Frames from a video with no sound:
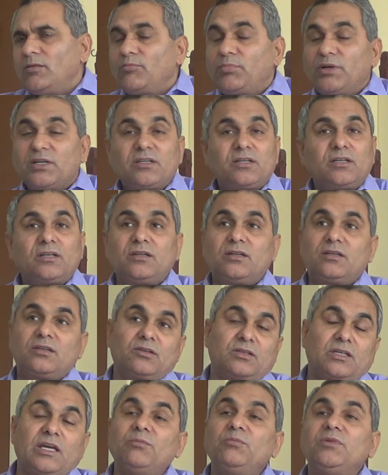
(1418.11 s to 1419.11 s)
But
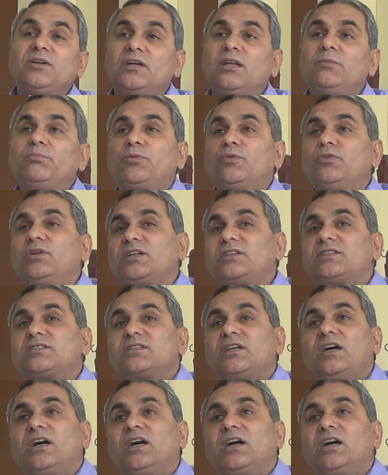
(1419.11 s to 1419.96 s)
chemical products